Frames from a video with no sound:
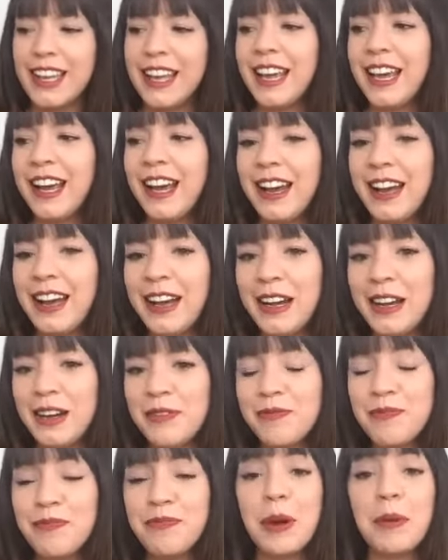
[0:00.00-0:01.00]

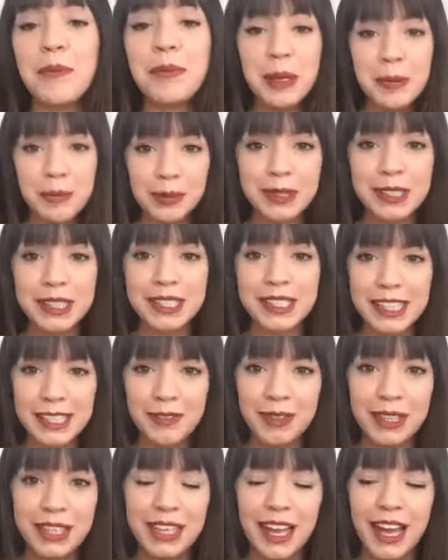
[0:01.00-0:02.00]
Um, but people see
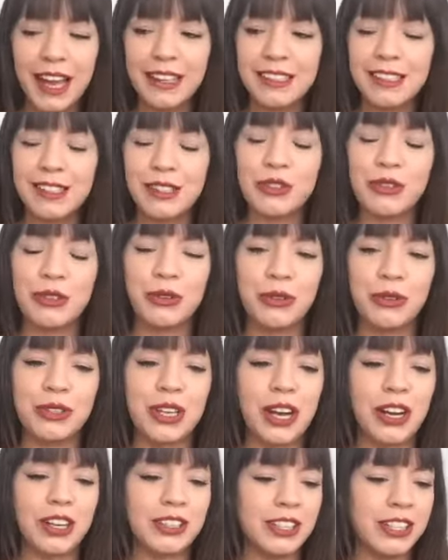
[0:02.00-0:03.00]
me as the truth
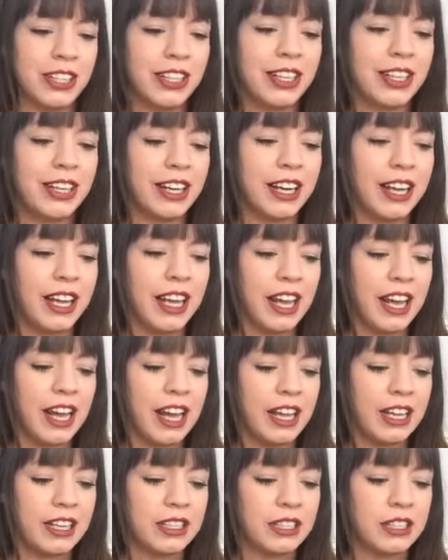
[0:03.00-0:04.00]
doctor.
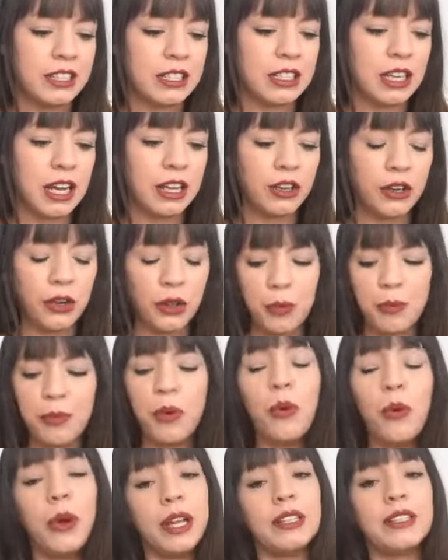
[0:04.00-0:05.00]
And, you know, the
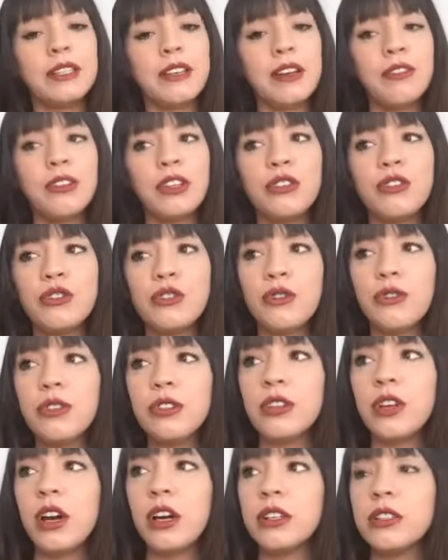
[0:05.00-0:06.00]
point of the truth
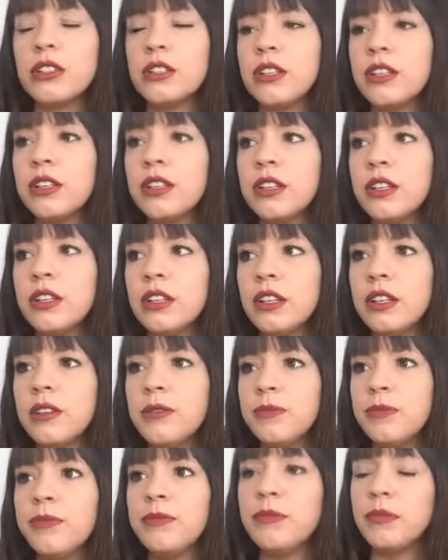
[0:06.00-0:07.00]
doctor,
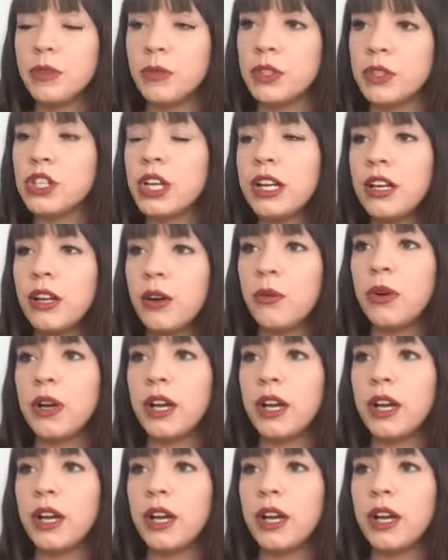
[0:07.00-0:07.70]
which I know we'll